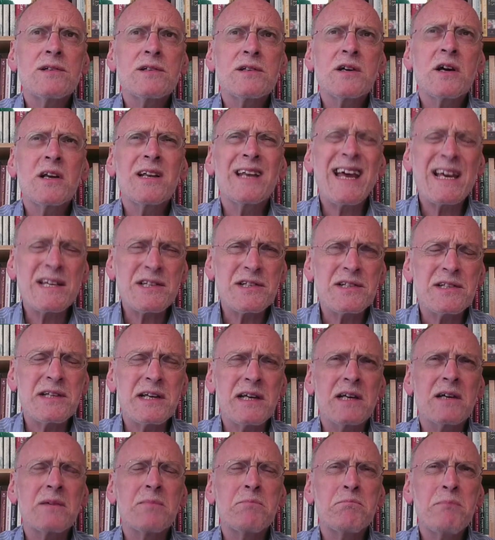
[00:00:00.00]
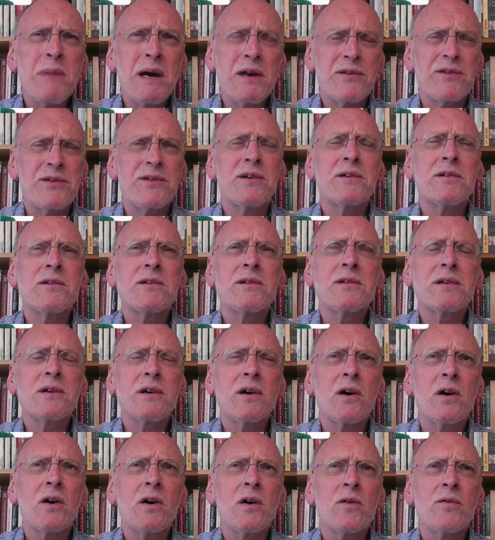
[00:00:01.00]
scholastic method
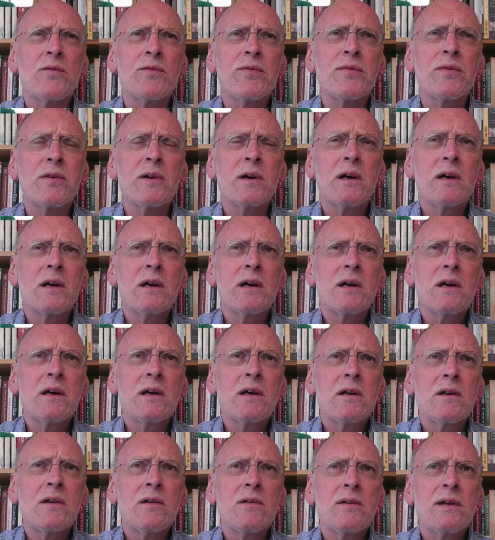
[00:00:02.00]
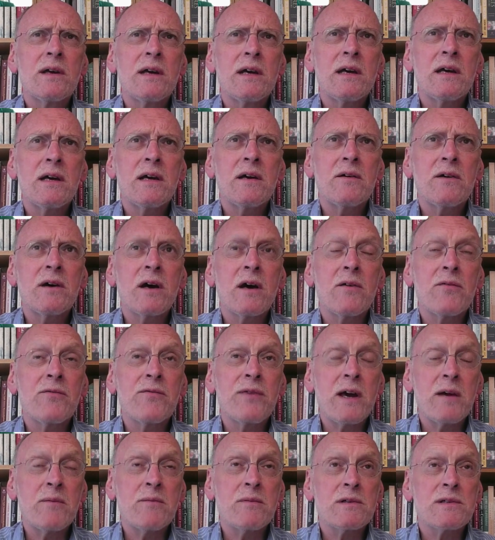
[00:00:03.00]
of the
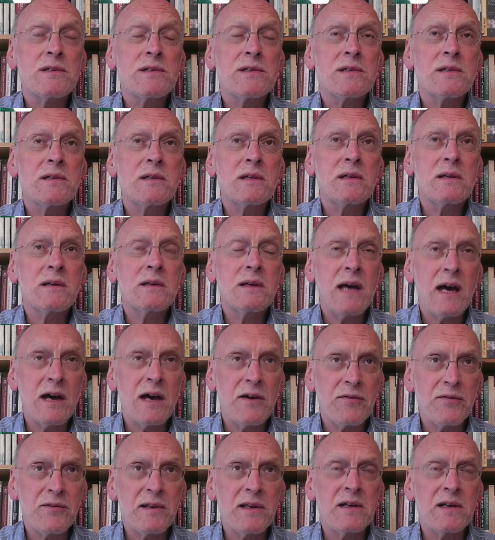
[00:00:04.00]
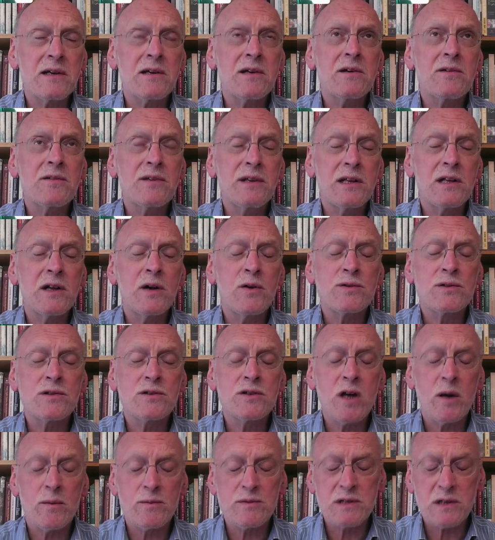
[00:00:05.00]
famous Catholic theologian
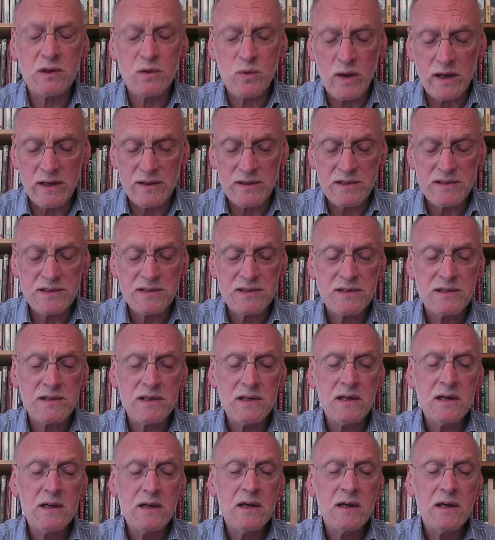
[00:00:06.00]
Thomas Aquinas